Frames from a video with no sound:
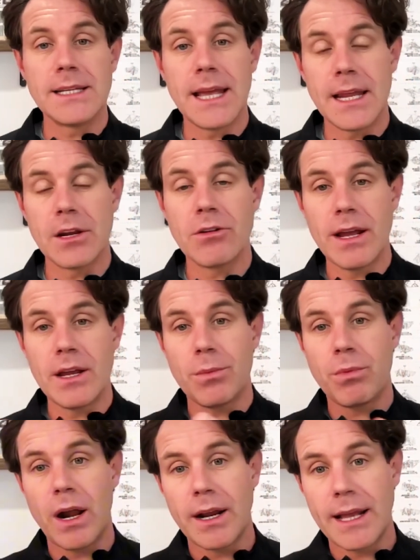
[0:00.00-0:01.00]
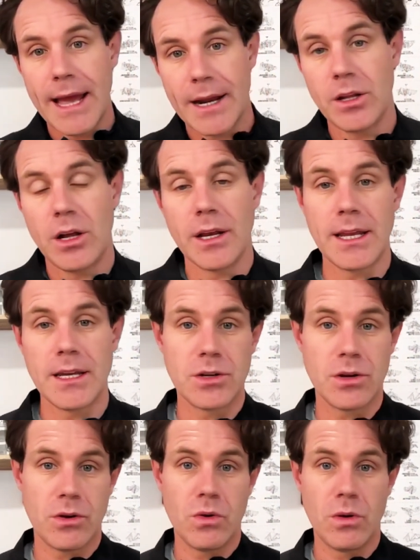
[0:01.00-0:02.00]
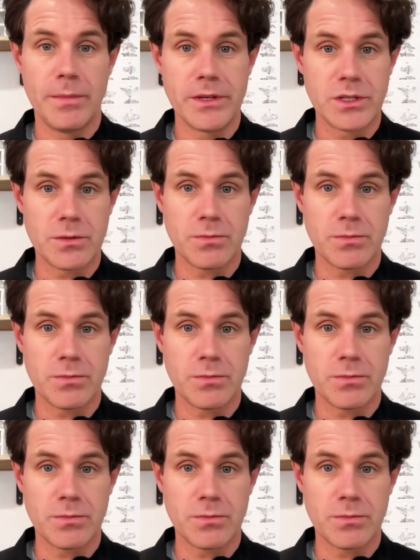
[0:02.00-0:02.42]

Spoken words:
to integrate your product catalog into your Google business